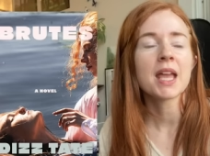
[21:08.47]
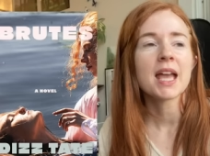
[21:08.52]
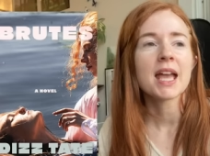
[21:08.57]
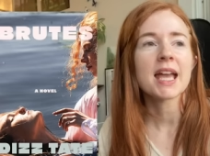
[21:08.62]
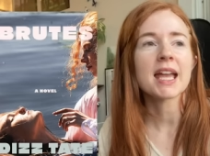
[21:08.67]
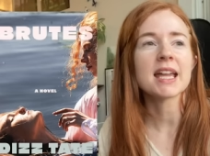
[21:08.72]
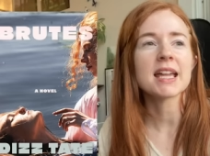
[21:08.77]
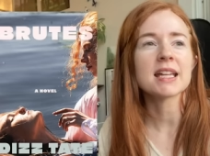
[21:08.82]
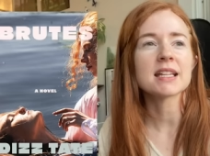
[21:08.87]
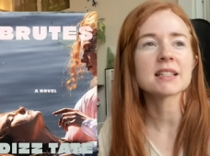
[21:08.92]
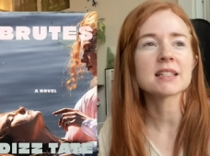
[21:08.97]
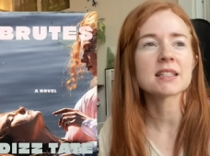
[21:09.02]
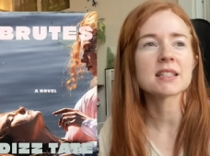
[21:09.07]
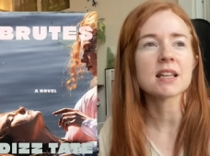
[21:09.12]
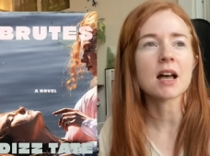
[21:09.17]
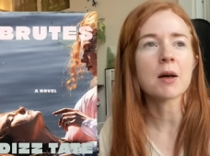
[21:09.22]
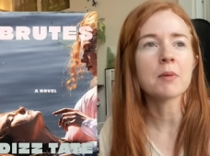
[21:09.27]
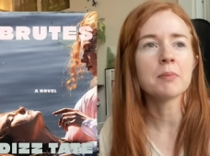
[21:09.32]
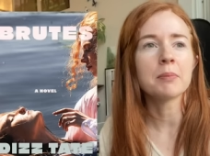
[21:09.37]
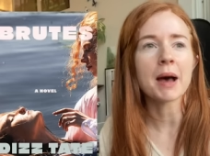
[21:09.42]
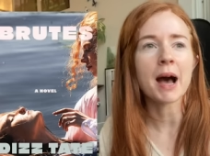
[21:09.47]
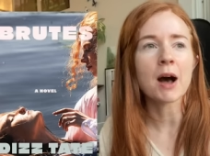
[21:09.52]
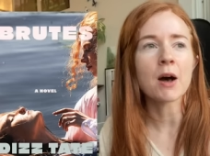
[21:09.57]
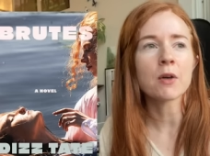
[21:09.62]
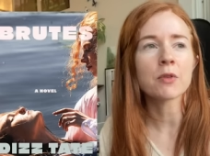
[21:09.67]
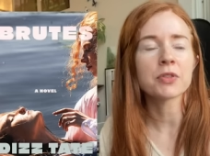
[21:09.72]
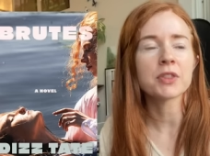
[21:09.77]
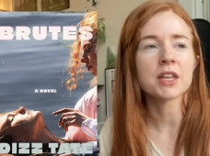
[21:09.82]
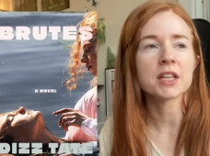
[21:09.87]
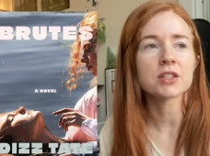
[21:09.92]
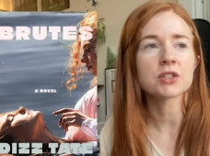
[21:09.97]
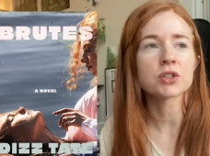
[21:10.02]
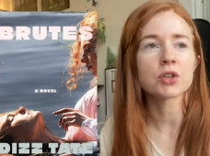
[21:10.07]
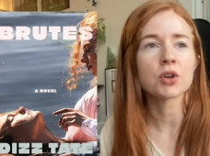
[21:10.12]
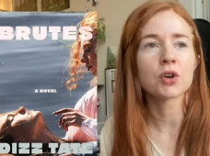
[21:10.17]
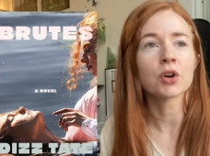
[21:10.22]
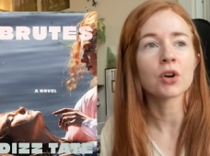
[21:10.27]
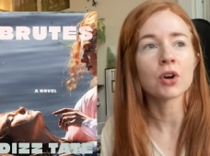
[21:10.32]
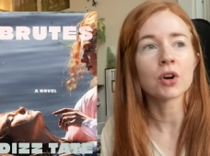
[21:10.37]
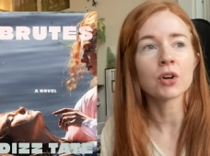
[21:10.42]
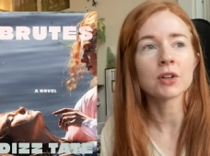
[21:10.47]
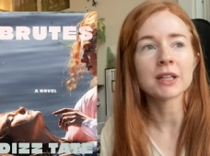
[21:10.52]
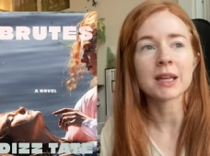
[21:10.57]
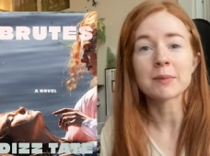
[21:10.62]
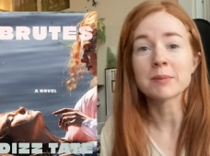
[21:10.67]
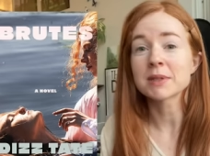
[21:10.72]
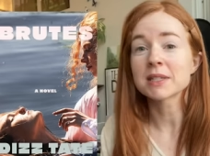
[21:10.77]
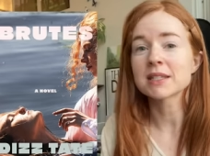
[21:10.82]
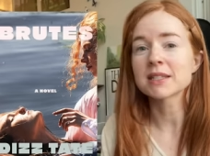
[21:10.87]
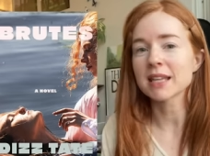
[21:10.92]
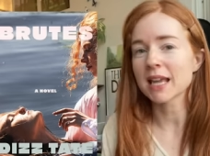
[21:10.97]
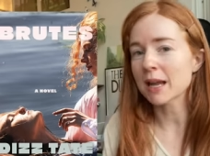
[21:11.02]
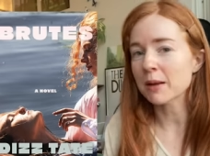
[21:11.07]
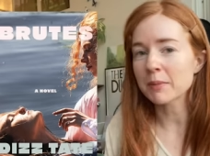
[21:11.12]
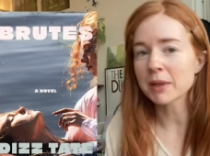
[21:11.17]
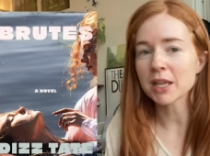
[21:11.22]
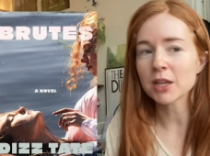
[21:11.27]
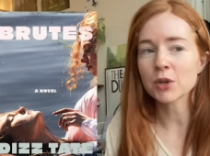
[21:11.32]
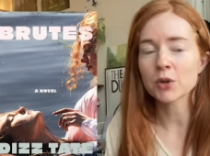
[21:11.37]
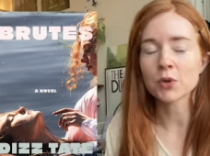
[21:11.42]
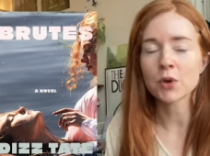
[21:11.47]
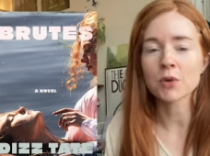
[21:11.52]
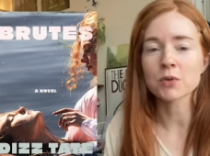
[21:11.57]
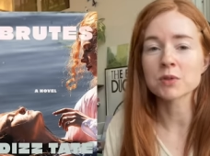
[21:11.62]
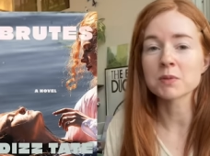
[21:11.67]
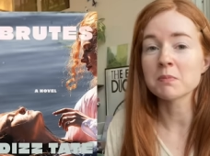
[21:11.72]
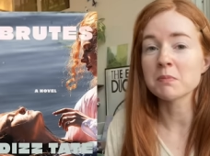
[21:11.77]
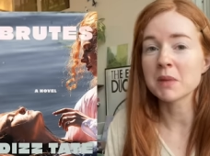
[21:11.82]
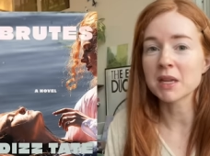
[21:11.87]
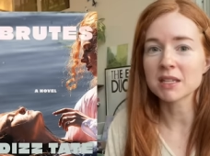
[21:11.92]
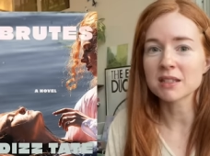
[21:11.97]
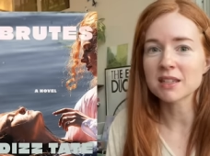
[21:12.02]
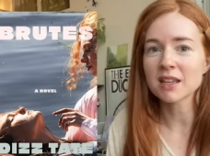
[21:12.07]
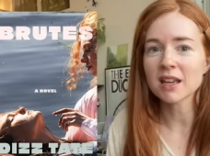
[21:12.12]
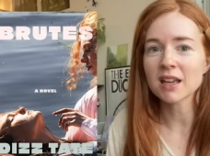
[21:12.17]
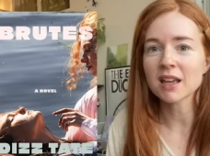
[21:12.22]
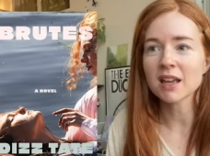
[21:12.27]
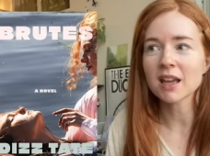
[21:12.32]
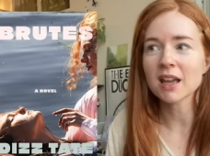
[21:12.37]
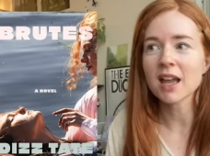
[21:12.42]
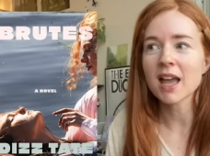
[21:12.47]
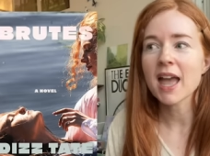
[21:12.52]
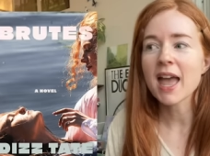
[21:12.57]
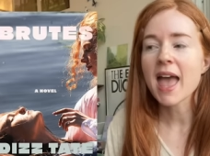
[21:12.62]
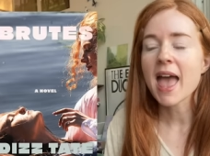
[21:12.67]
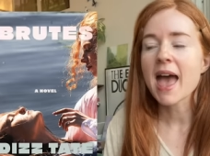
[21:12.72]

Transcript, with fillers: It's about this girl named Sammy who goes missing,